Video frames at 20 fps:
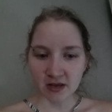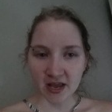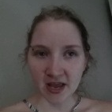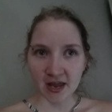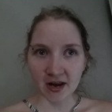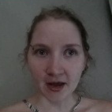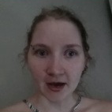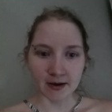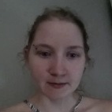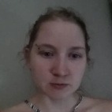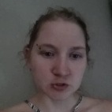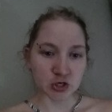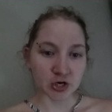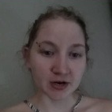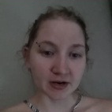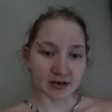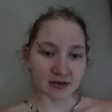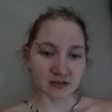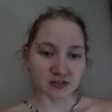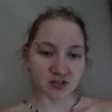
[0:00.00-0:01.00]
and I'm
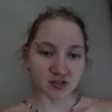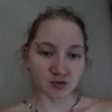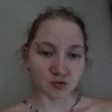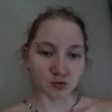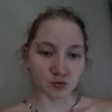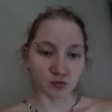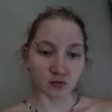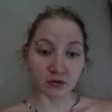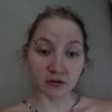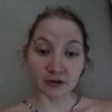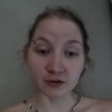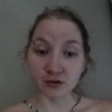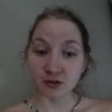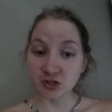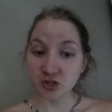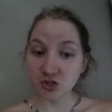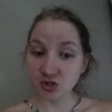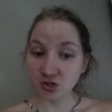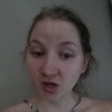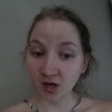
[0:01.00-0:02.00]
trying to learn
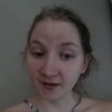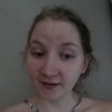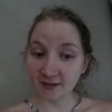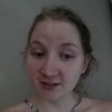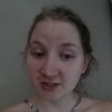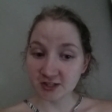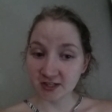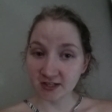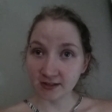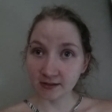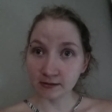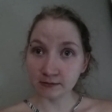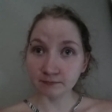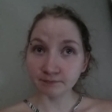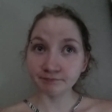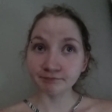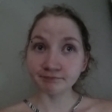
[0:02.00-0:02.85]
astrology.